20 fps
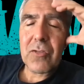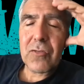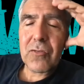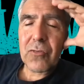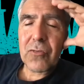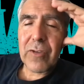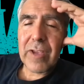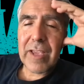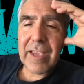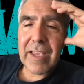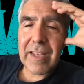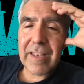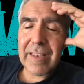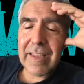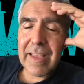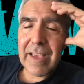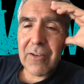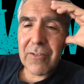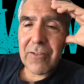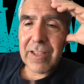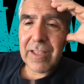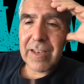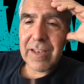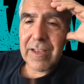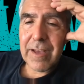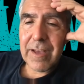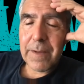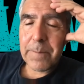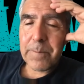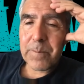trained down at
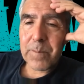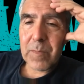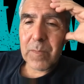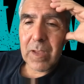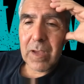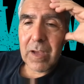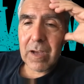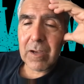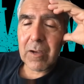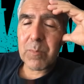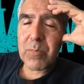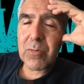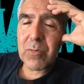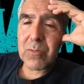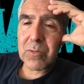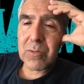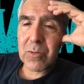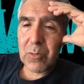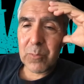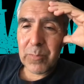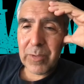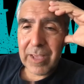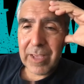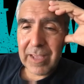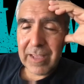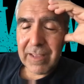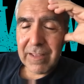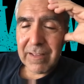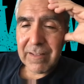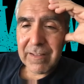um, acapulco
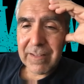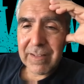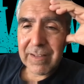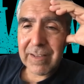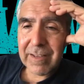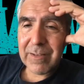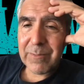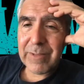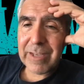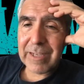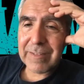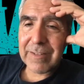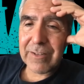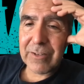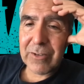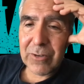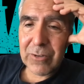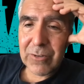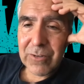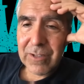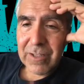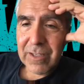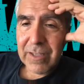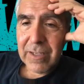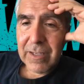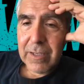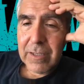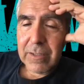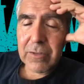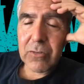bay in mexico
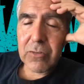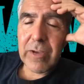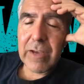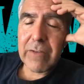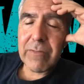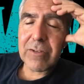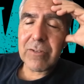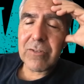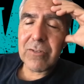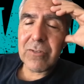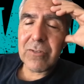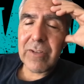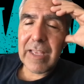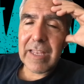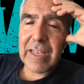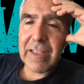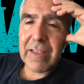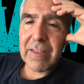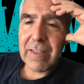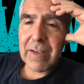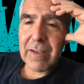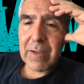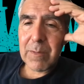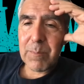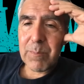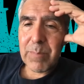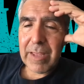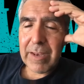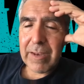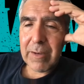do you ever do any of the
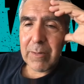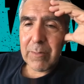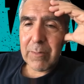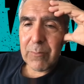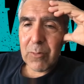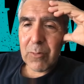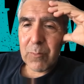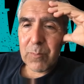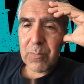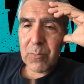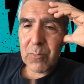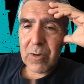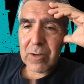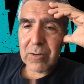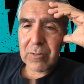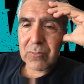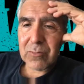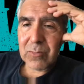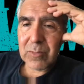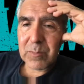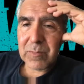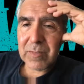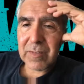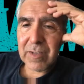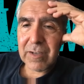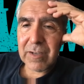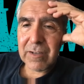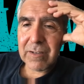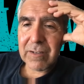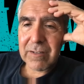competitive open water swims
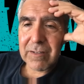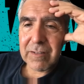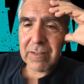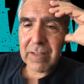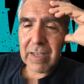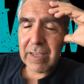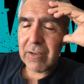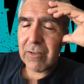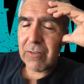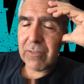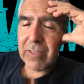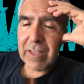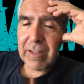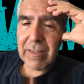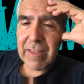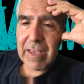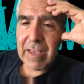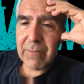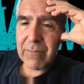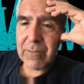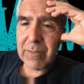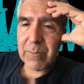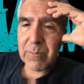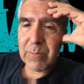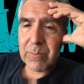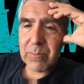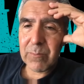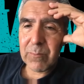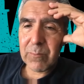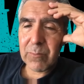there I know they have some
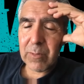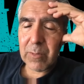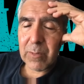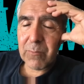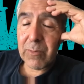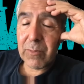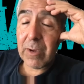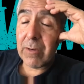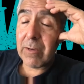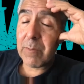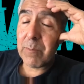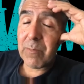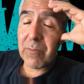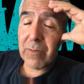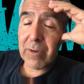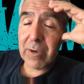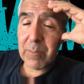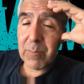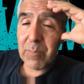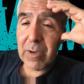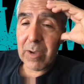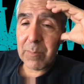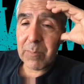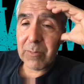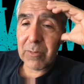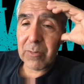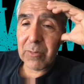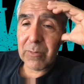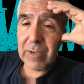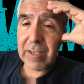some very very
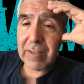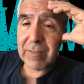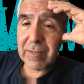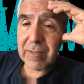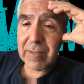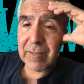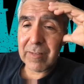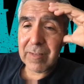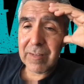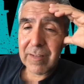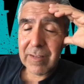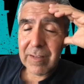popular races.